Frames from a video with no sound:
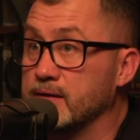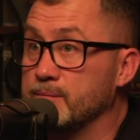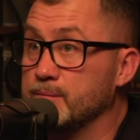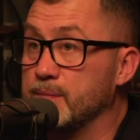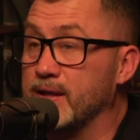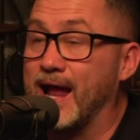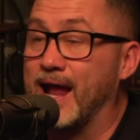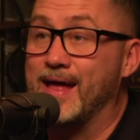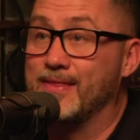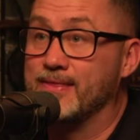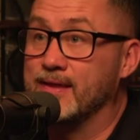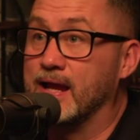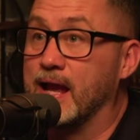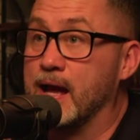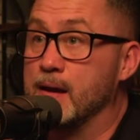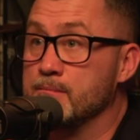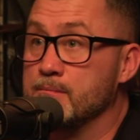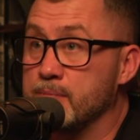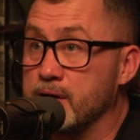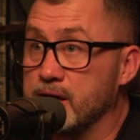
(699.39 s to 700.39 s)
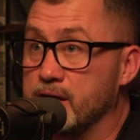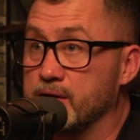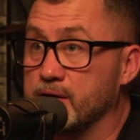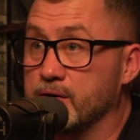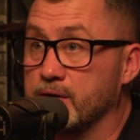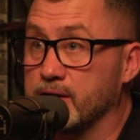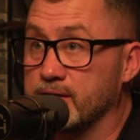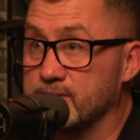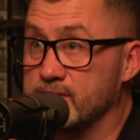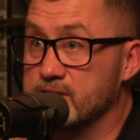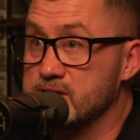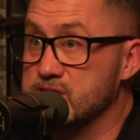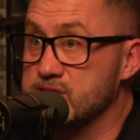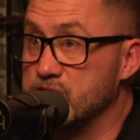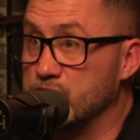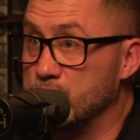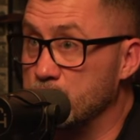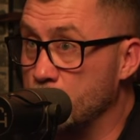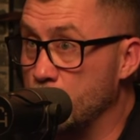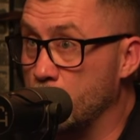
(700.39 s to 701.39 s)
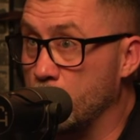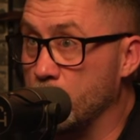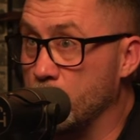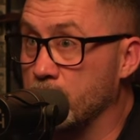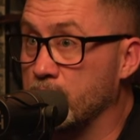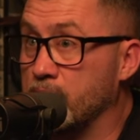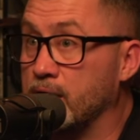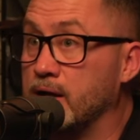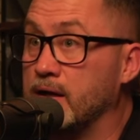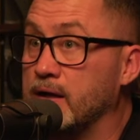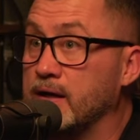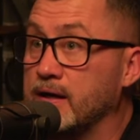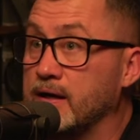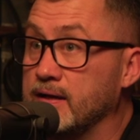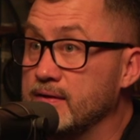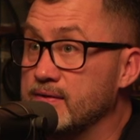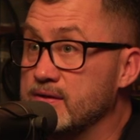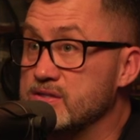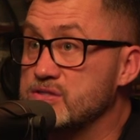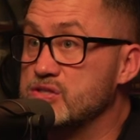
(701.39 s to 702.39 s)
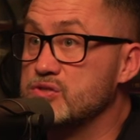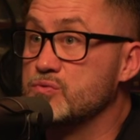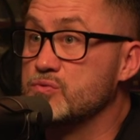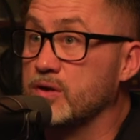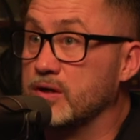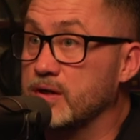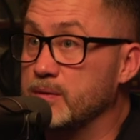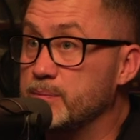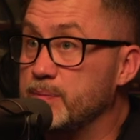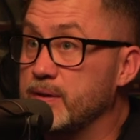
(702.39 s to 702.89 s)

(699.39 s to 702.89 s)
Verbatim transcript: But I think I'm better at this than you are, and this is really mm.